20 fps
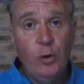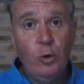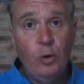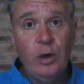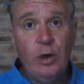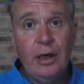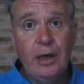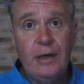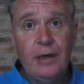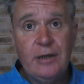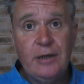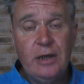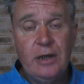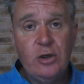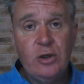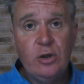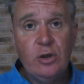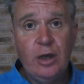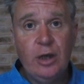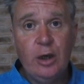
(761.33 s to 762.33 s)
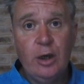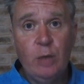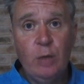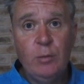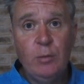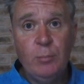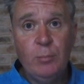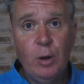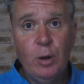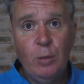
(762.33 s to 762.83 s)
organization like
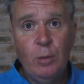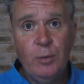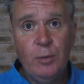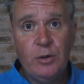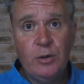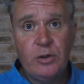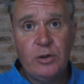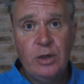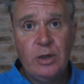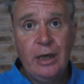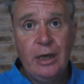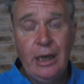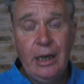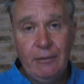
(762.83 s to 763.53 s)
Common Purpose,